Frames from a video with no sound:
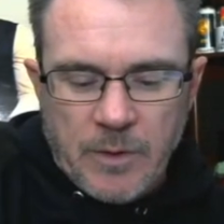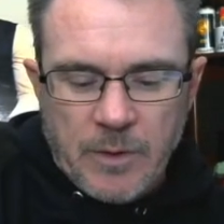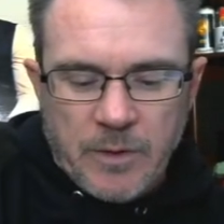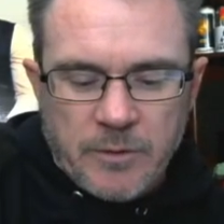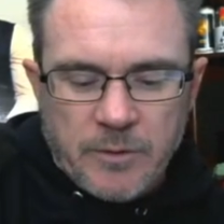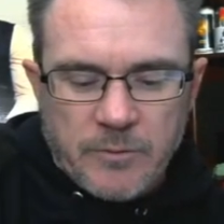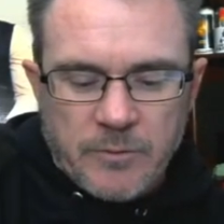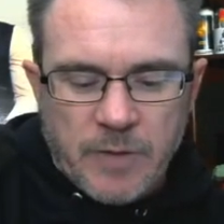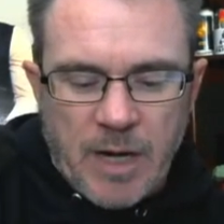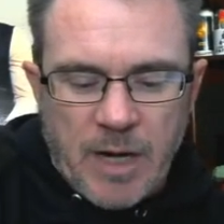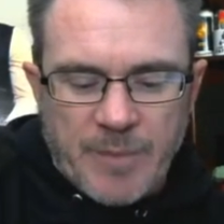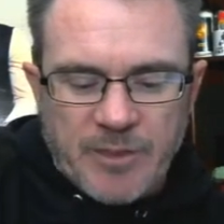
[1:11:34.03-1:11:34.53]

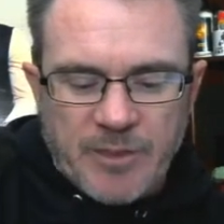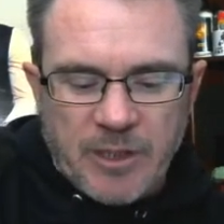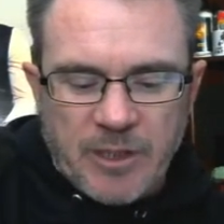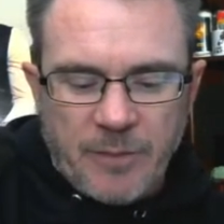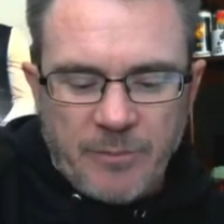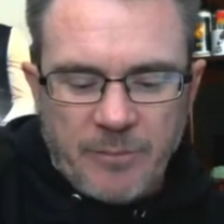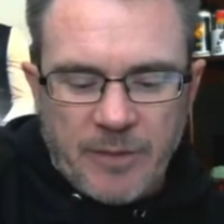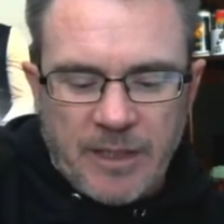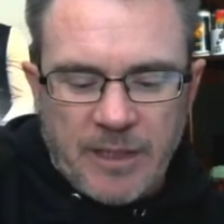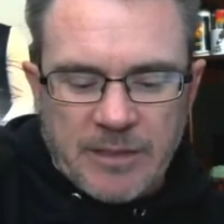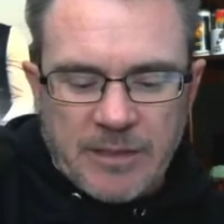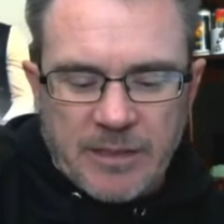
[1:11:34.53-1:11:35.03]

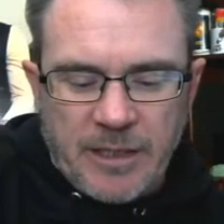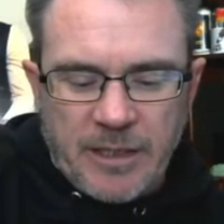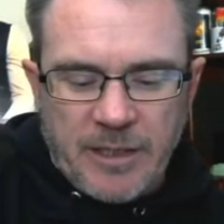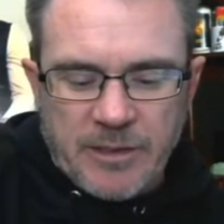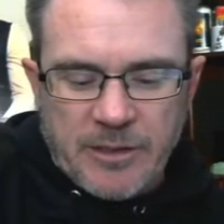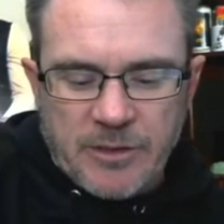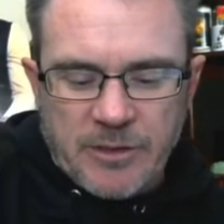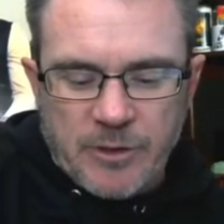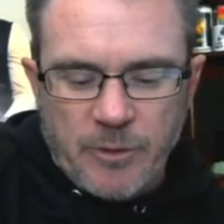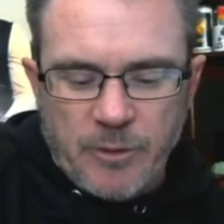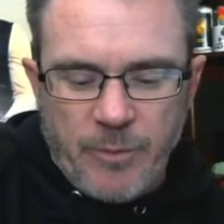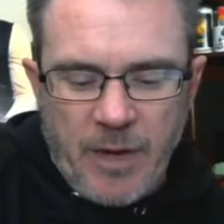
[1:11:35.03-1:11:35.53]
Dropship, that's nice.
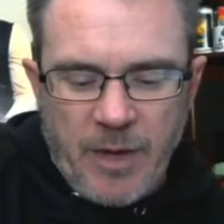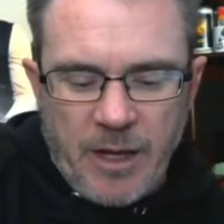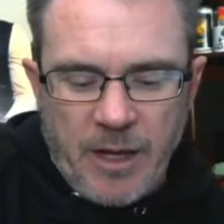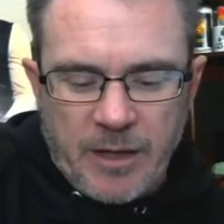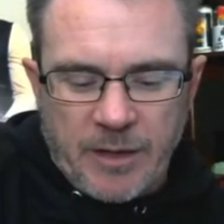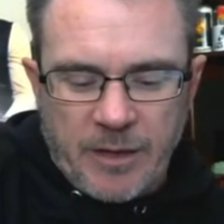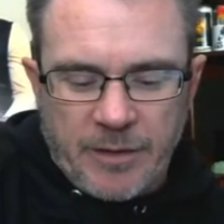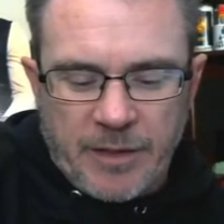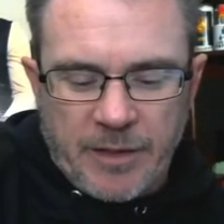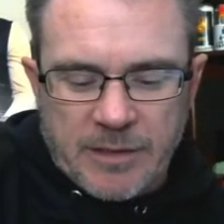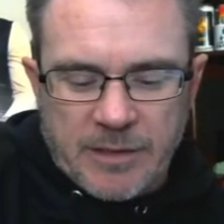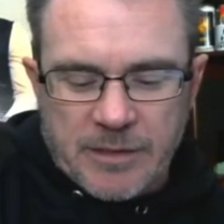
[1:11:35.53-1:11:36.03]

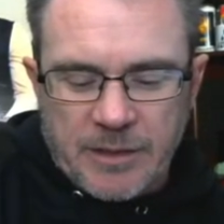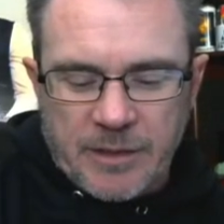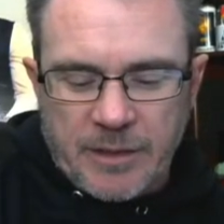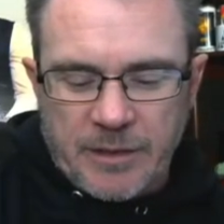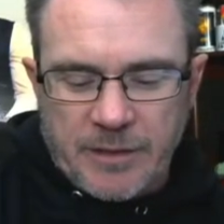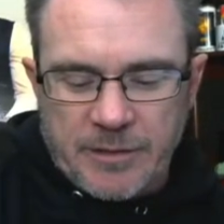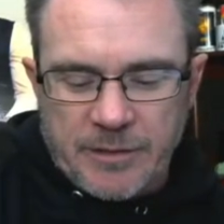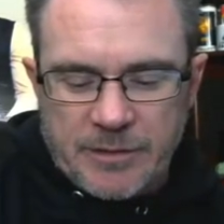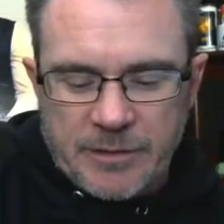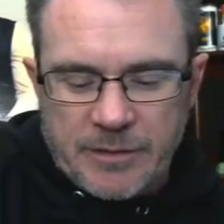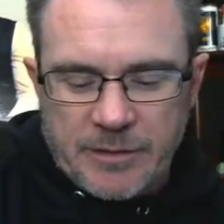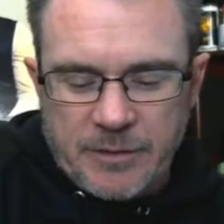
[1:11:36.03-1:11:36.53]
Chewbacca, that's
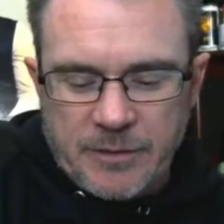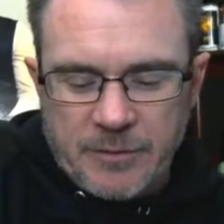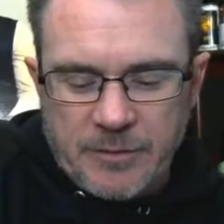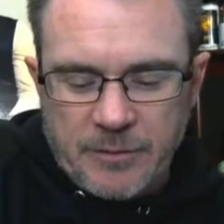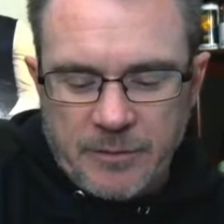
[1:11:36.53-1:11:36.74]
nice.